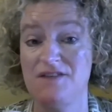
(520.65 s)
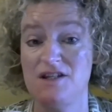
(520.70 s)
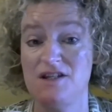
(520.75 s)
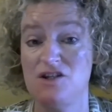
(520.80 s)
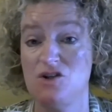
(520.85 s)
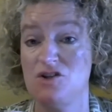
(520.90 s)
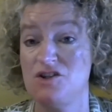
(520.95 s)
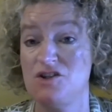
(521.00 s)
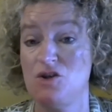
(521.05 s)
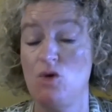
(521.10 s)
and
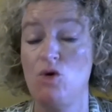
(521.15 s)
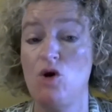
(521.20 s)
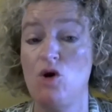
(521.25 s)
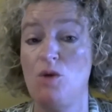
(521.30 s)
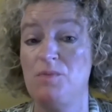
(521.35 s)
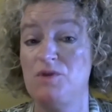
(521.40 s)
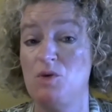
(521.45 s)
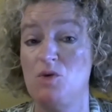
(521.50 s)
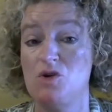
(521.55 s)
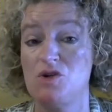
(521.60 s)
to soak
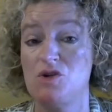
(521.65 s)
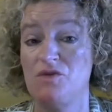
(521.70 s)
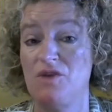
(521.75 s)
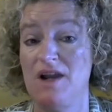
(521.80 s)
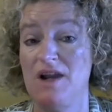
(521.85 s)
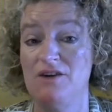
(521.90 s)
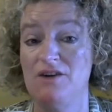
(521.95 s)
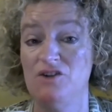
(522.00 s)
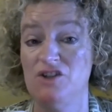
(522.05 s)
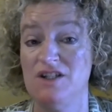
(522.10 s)
up the
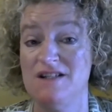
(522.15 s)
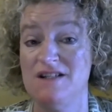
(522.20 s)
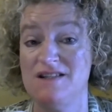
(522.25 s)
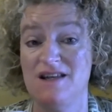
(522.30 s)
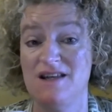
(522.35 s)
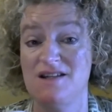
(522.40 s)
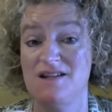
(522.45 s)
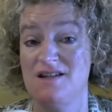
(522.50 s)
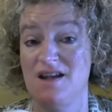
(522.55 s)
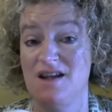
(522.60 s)
wonderful energies
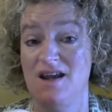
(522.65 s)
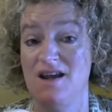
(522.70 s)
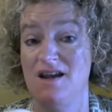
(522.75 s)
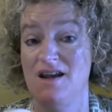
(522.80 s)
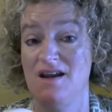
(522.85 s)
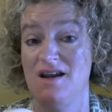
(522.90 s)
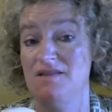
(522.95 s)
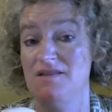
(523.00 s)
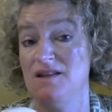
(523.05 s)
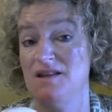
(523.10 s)
that
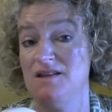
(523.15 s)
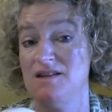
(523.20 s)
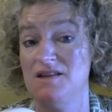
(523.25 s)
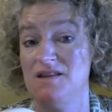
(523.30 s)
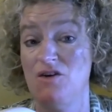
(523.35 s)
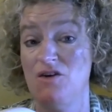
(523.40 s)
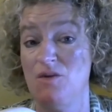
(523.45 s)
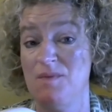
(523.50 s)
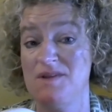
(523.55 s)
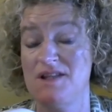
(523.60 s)
the
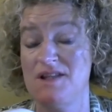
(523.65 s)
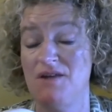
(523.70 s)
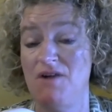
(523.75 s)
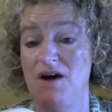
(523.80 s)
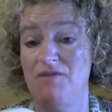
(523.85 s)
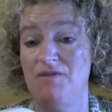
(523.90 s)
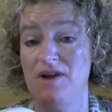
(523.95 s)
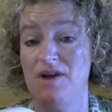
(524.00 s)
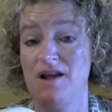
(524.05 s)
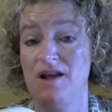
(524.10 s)
therapists are
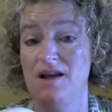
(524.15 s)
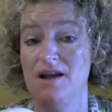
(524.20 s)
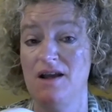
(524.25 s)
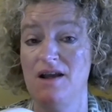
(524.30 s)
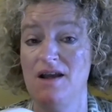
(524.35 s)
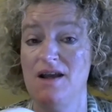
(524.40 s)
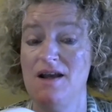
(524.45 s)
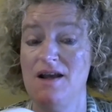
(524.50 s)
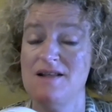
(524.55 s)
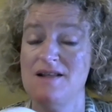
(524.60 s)
offering.
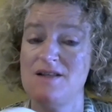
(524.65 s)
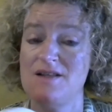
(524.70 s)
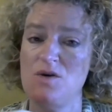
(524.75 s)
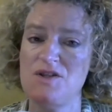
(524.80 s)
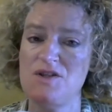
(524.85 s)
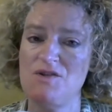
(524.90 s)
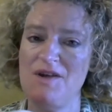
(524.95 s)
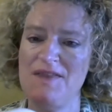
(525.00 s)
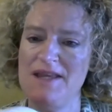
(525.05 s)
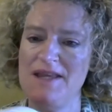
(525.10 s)
So
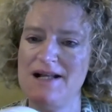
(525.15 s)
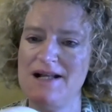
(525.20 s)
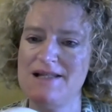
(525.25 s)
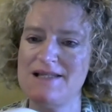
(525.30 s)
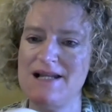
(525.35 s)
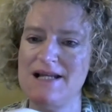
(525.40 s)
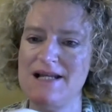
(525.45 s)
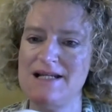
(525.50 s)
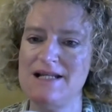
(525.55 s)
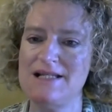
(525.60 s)
is there anything
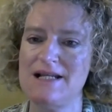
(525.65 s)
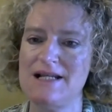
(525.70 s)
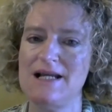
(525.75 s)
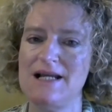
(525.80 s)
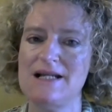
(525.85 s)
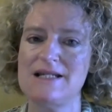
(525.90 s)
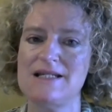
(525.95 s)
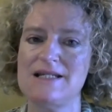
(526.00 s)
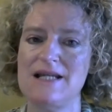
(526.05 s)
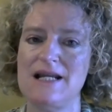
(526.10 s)
else, ladies, you'd
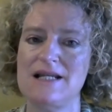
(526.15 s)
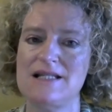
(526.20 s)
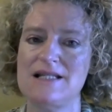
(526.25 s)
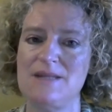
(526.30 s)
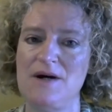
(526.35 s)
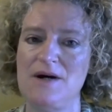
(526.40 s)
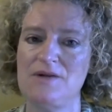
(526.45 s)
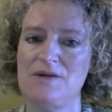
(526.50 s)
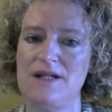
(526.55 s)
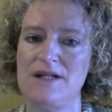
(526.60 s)
like to tell us
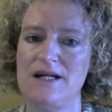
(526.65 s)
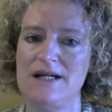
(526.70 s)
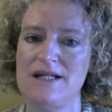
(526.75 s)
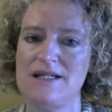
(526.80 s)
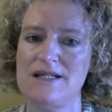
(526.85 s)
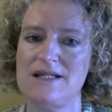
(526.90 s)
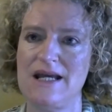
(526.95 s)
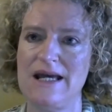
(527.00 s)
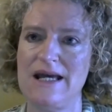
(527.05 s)
about the night